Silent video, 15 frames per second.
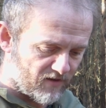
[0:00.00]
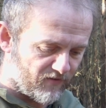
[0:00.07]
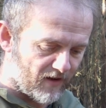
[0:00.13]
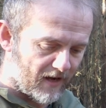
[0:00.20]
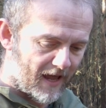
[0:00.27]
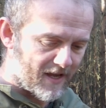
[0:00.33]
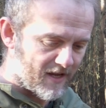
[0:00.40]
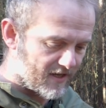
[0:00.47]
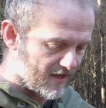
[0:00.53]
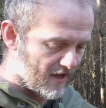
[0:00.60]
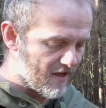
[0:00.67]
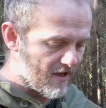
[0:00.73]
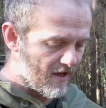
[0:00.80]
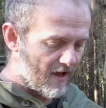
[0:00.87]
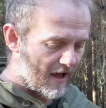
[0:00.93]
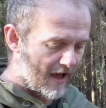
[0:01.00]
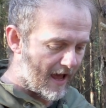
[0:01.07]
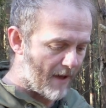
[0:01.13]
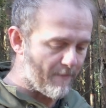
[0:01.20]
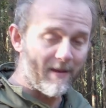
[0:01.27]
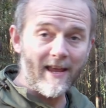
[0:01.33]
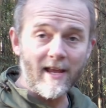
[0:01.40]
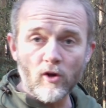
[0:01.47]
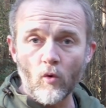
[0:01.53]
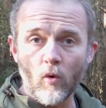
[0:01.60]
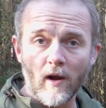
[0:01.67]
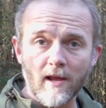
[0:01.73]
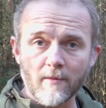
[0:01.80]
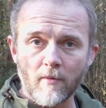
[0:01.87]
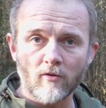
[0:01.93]
if you like, um,
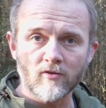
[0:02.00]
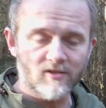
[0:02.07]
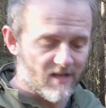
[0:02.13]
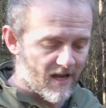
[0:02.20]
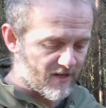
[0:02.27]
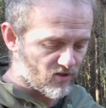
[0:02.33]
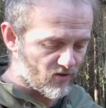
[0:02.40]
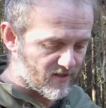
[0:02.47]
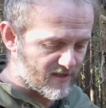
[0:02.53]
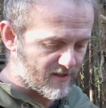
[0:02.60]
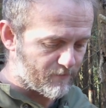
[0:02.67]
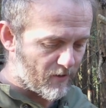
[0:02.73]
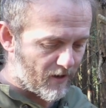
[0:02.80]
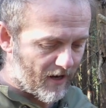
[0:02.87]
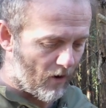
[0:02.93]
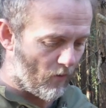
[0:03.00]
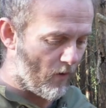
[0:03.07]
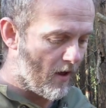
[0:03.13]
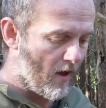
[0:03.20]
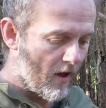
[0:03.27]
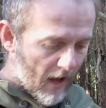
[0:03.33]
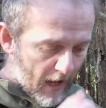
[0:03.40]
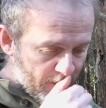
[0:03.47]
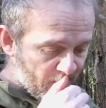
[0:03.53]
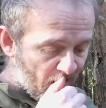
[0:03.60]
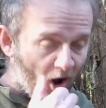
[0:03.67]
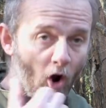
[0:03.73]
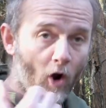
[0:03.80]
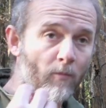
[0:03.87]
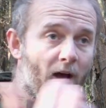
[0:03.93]
equally amongst there so it's spread out in the
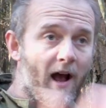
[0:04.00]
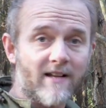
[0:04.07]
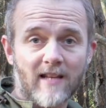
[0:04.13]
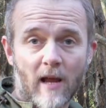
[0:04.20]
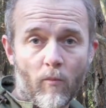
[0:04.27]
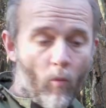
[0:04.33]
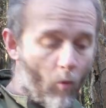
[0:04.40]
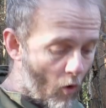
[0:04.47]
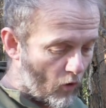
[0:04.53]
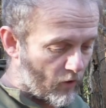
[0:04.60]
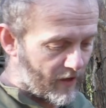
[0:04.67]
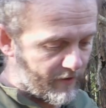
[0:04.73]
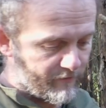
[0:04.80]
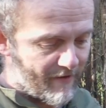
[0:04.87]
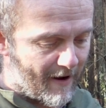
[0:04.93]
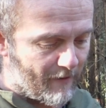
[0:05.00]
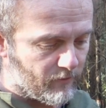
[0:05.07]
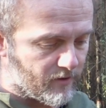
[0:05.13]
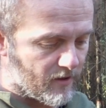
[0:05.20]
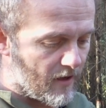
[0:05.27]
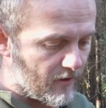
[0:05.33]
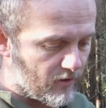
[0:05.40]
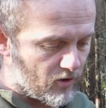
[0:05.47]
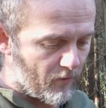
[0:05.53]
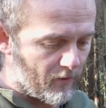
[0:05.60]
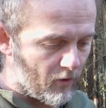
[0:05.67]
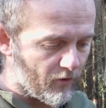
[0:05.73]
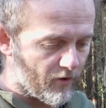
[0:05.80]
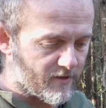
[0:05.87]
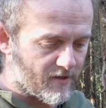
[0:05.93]
hope that as I'm walking around and,
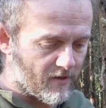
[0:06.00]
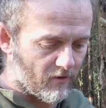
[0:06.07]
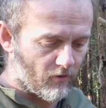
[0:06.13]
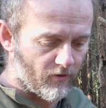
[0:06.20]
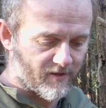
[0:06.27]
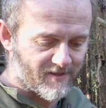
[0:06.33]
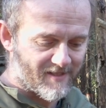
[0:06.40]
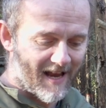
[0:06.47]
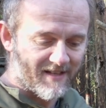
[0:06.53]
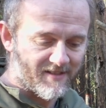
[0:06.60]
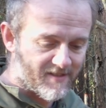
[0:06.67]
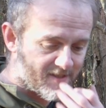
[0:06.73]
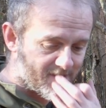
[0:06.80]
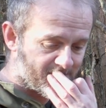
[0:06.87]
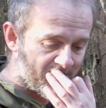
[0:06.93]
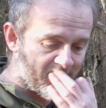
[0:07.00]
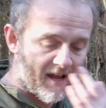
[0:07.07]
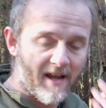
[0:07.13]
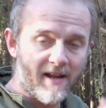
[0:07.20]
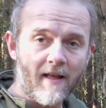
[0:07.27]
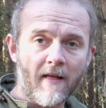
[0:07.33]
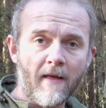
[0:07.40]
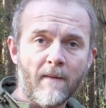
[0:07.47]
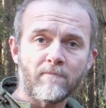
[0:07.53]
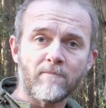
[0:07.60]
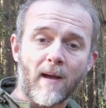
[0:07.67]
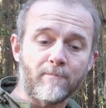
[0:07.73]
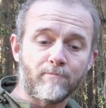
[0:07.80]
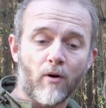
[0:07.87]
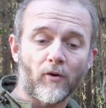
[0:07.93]
doing other, other tasks today,
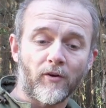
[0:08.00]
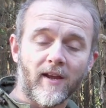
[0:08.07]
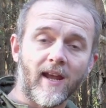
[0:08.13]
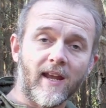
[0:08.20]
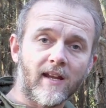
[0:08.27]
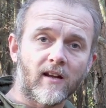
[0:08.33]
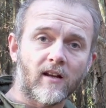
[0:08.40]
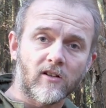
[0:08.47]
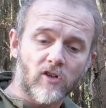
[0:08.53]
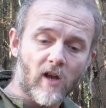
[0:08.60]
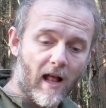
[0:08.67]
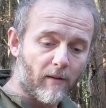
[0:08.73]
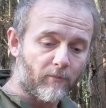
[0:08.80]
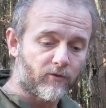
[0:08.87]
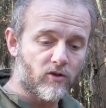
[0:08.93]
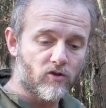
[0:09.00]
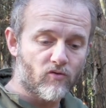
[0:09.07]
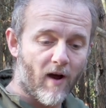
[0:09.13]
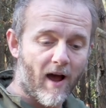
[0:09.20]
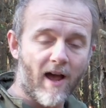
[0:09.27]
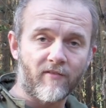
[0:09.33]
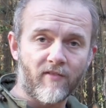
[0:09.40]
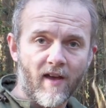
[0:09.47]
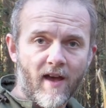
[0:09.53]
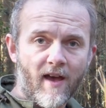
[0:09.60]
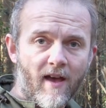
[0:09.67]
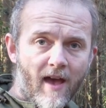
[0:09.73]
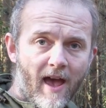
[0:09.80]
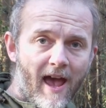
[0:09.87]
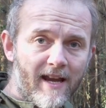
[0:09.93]
my body heat can help to drive
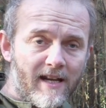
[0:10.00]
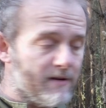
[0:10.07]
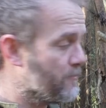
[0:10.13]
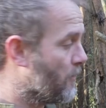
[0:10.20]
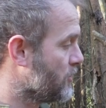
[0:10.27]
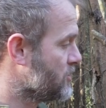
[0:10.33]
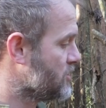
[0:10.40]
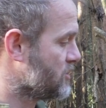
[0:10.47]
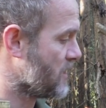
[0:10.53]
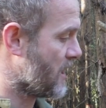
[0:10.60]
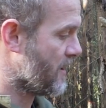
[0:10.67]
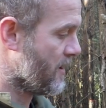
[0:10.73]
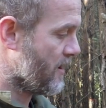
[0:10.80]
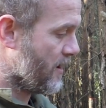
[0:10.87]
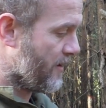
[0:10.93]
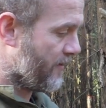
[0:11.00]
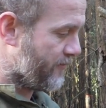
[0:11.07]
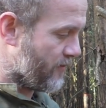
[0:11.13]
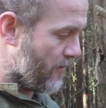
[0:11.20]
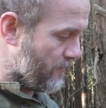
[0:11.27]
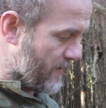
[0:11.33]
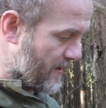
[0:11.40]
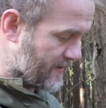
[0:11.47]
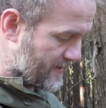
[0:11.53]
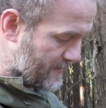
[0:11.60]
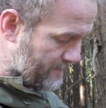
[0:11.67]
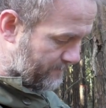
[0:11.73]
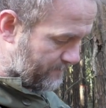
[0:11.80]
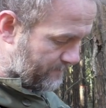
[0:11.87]
any moisture from this.